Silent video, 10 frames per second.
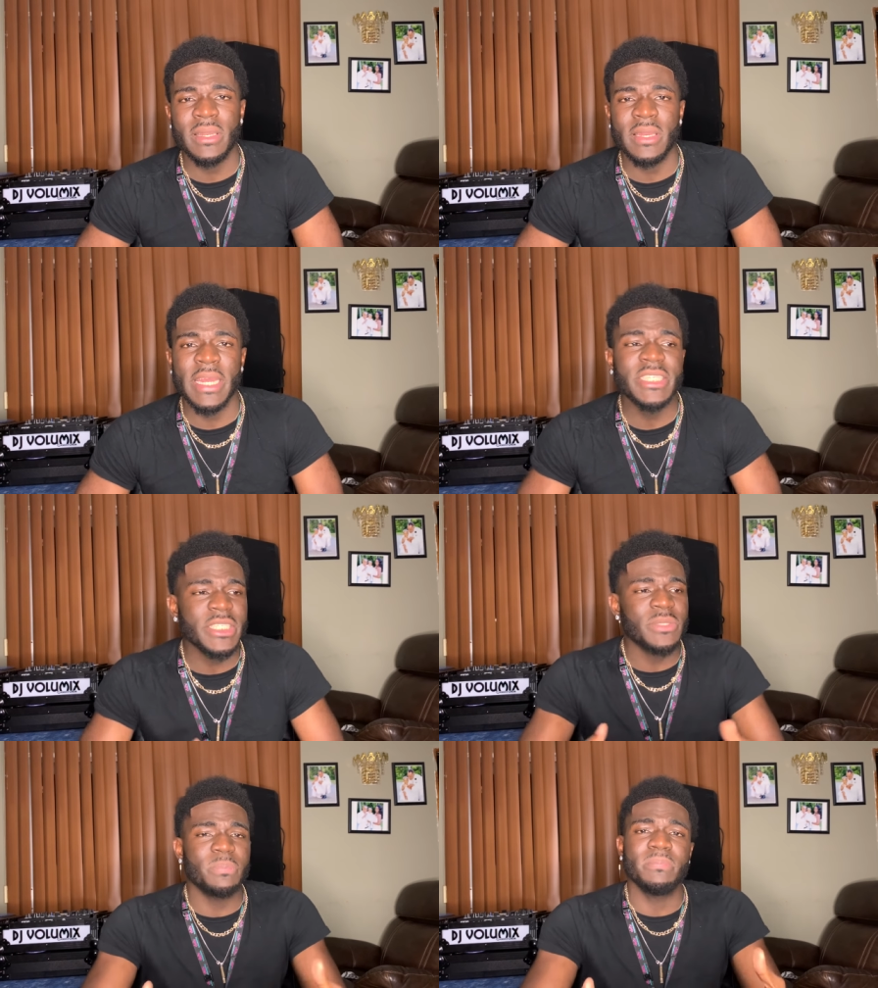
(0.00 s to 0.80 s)
They
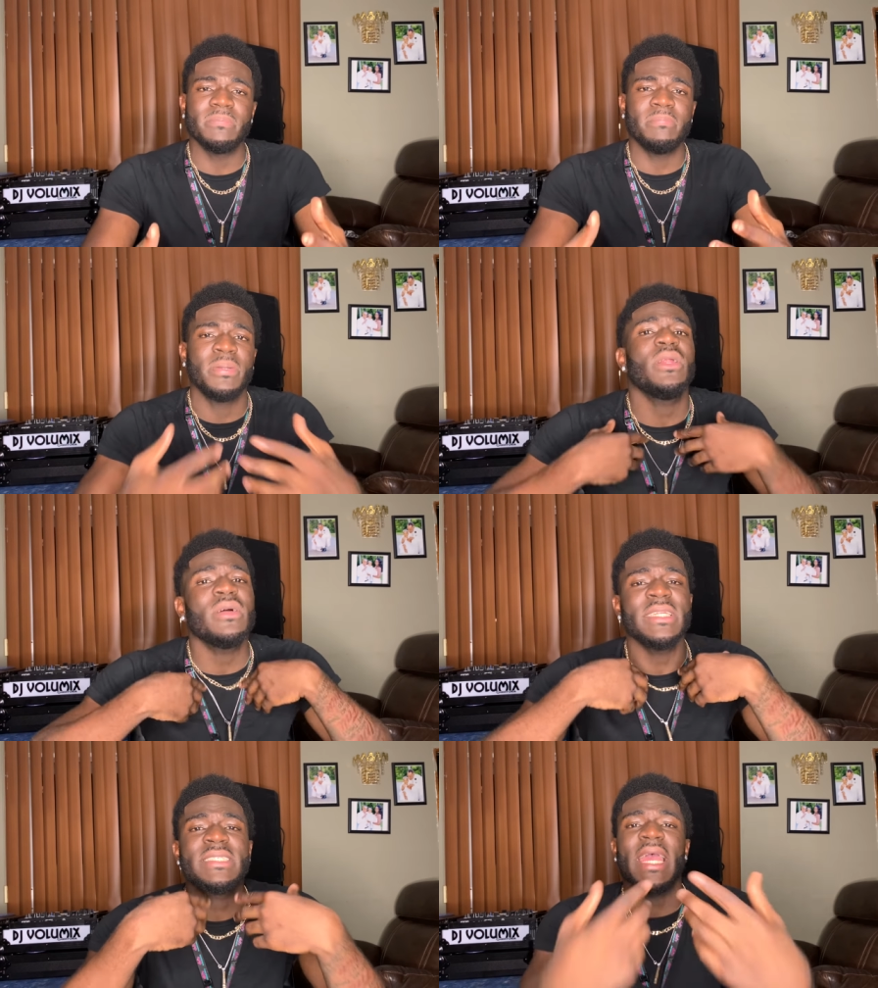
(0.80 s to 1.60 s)
just put on
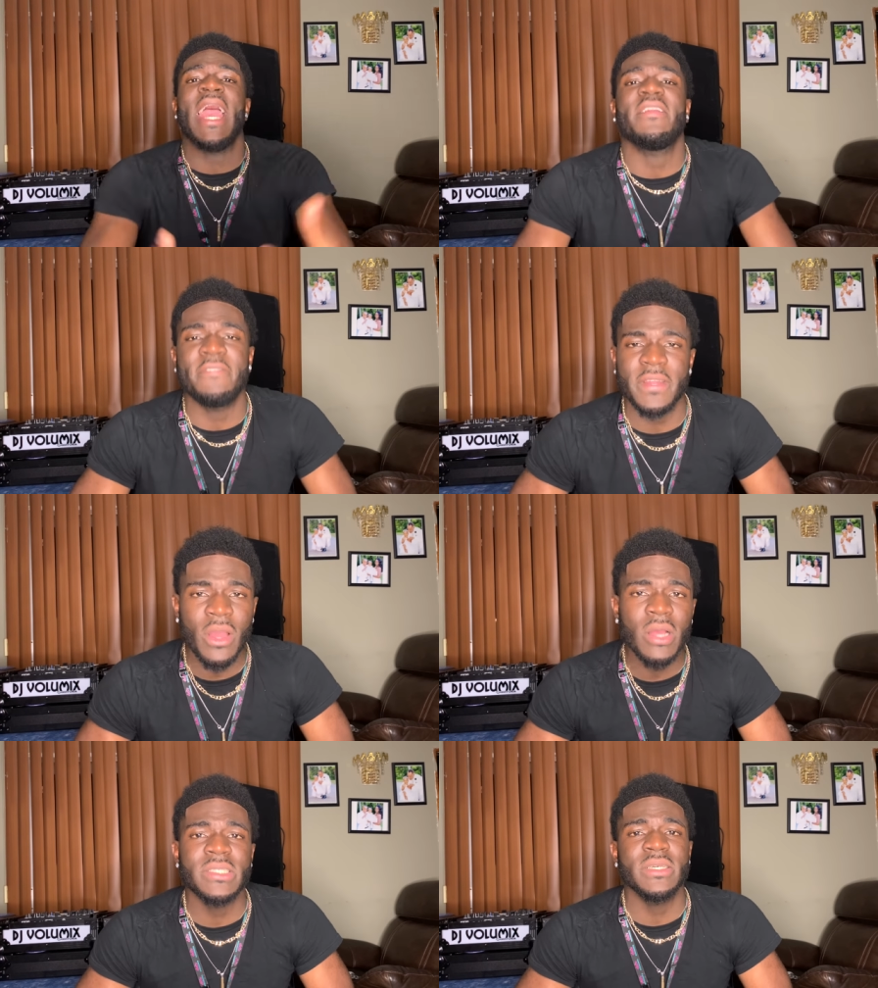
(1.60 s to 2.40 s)
this act for
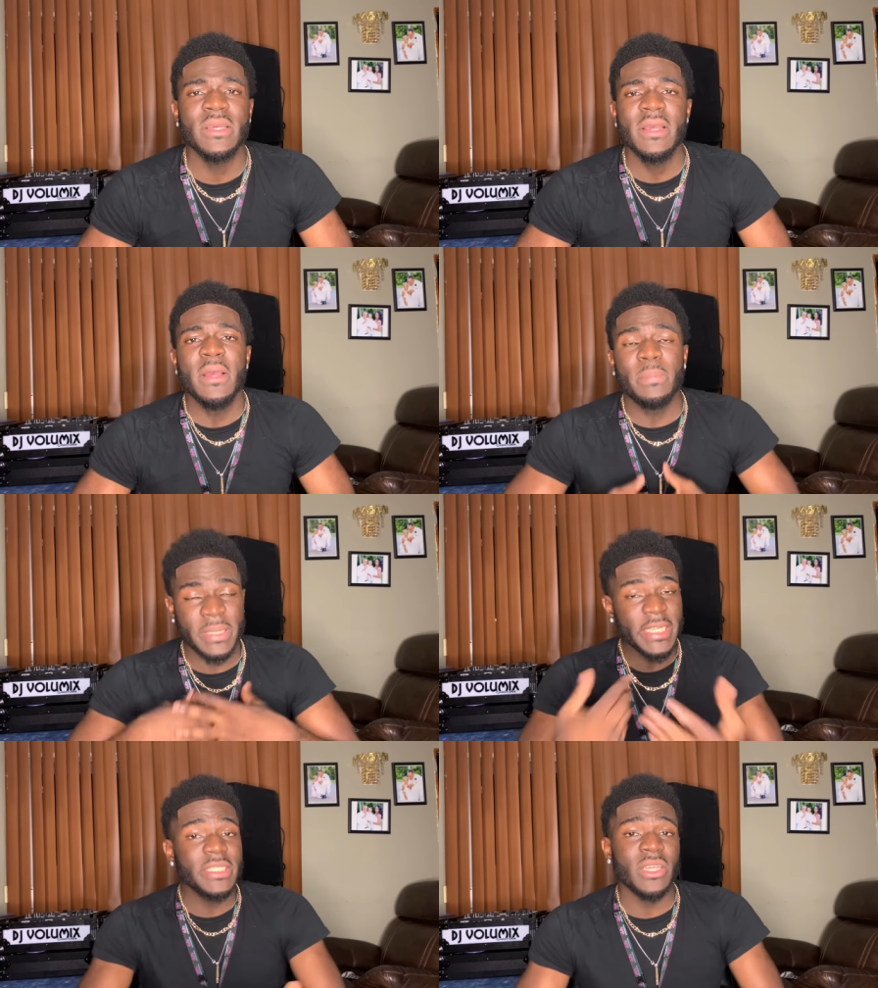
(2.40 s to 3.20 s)
y'all to
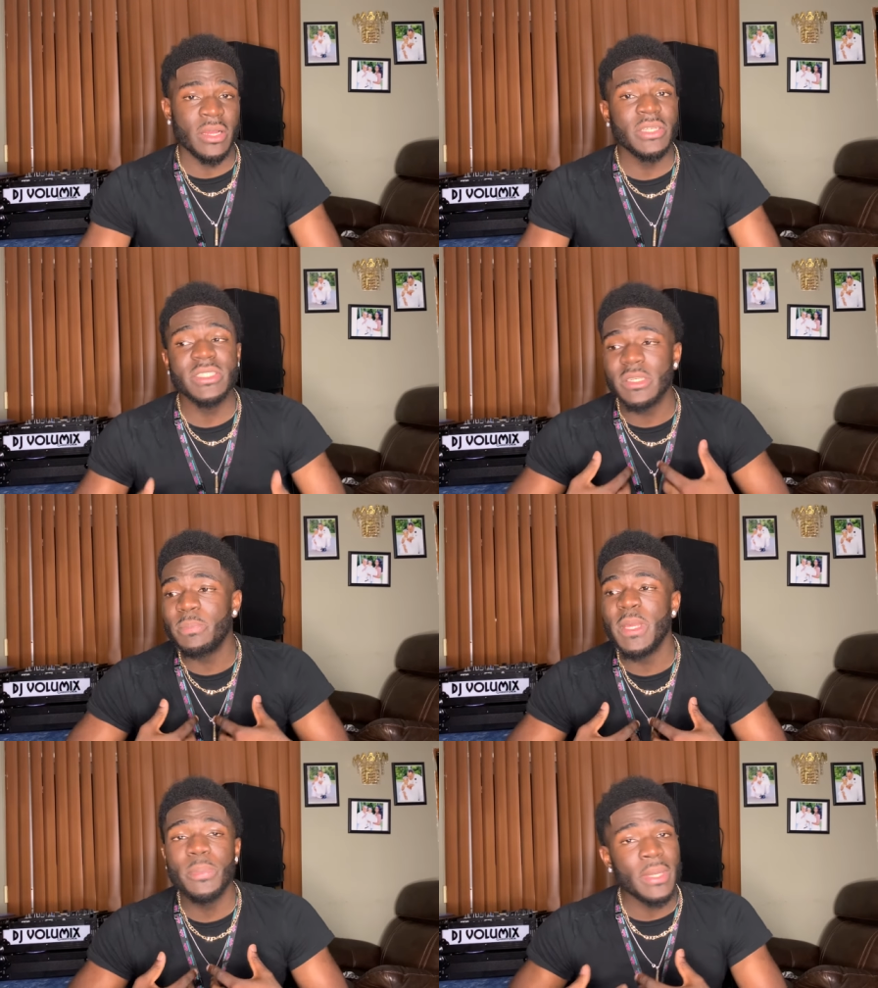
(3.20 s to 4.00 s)
please y'all. There's some
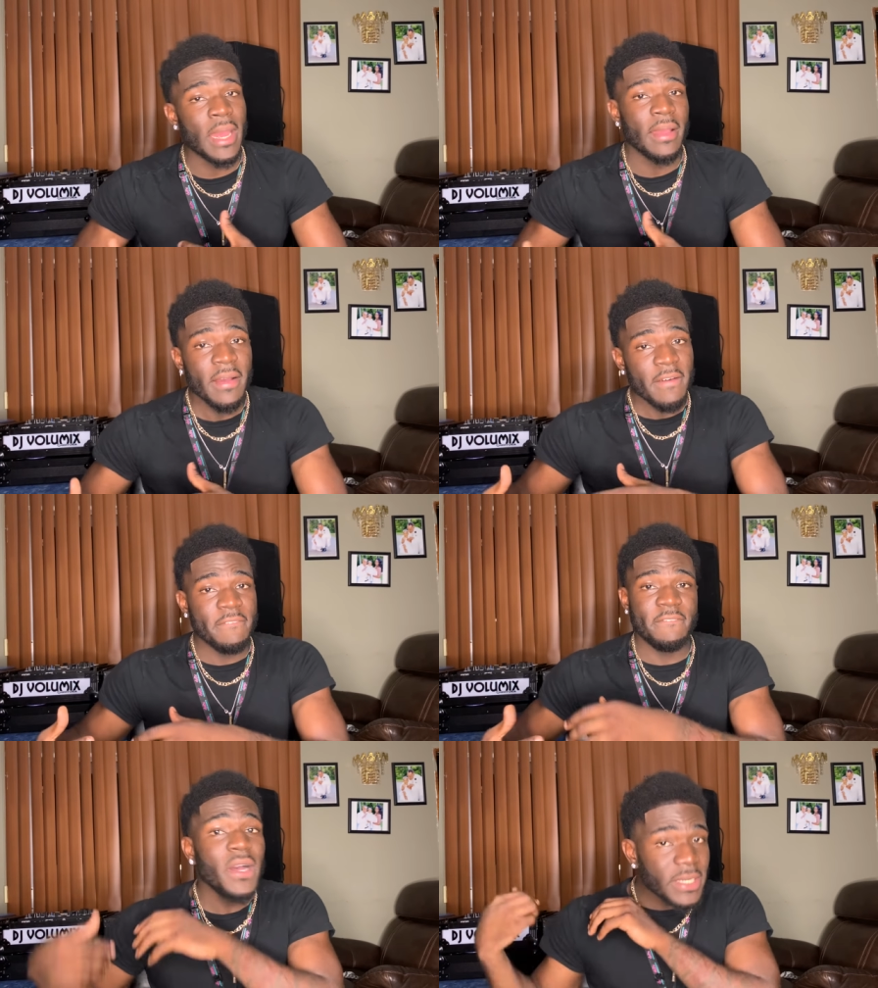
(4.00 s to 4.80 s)
people that
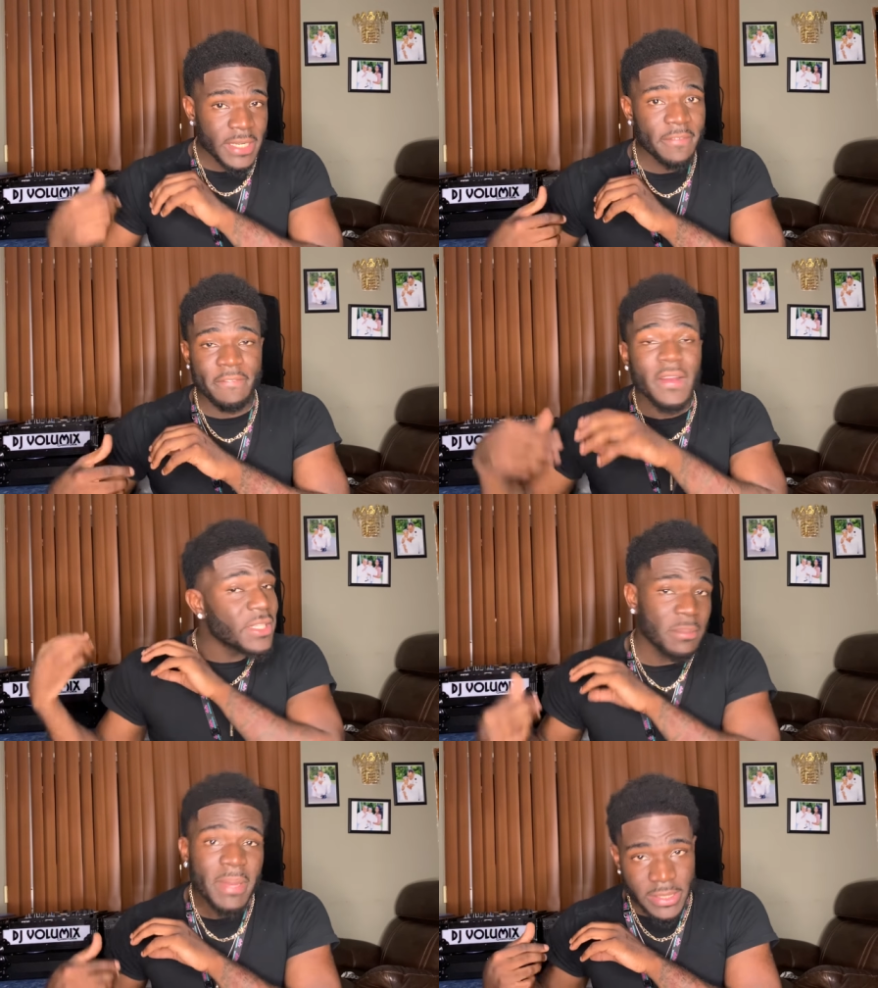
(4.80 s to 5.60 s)
fuck
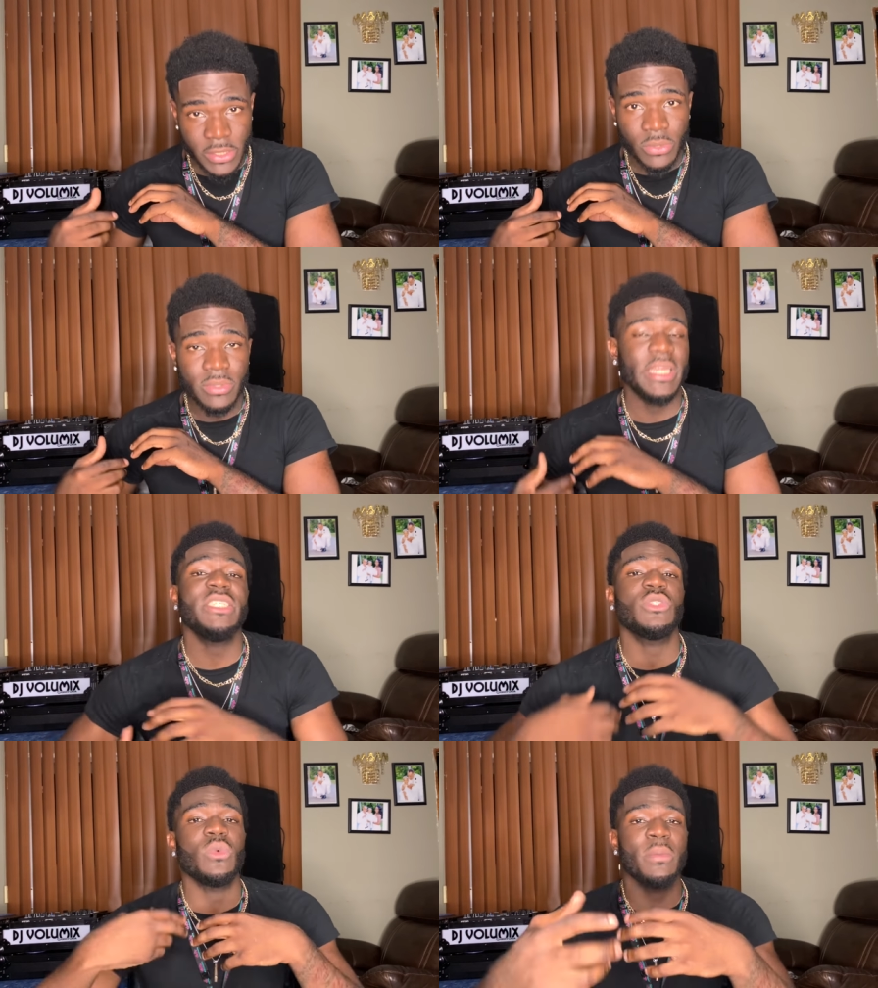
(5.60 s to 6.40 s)
the mental, they
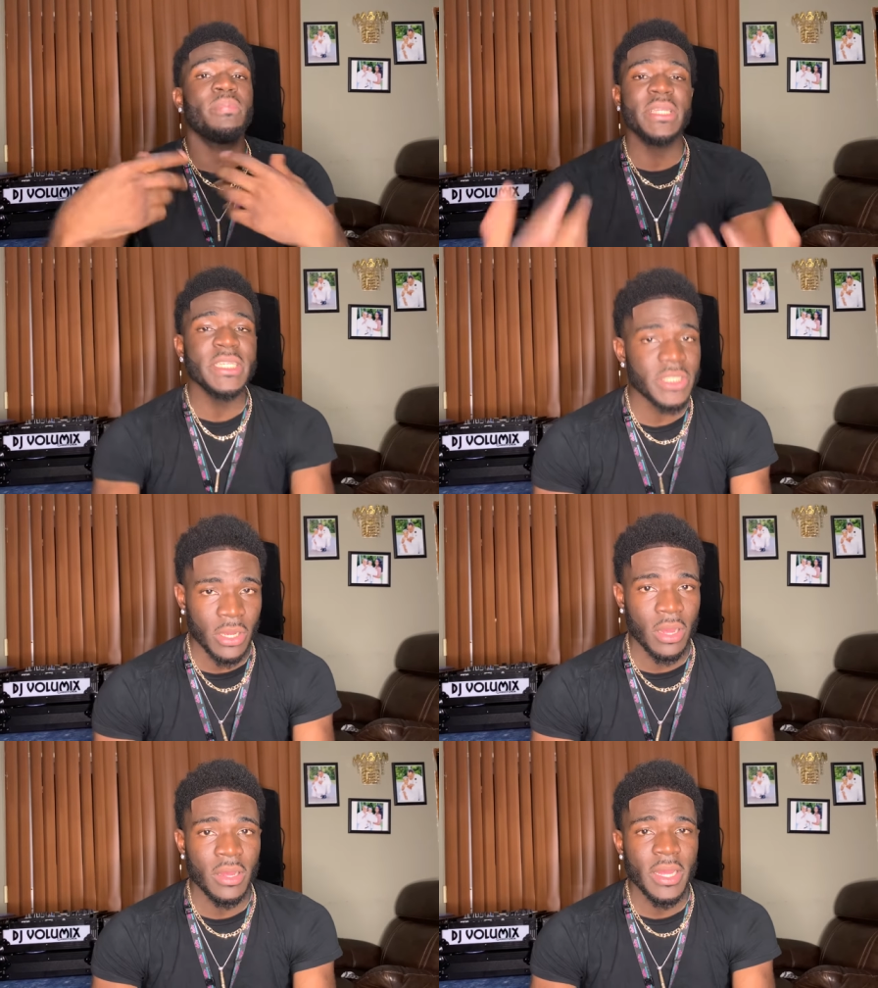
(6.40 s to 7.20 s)
just want to please y'all.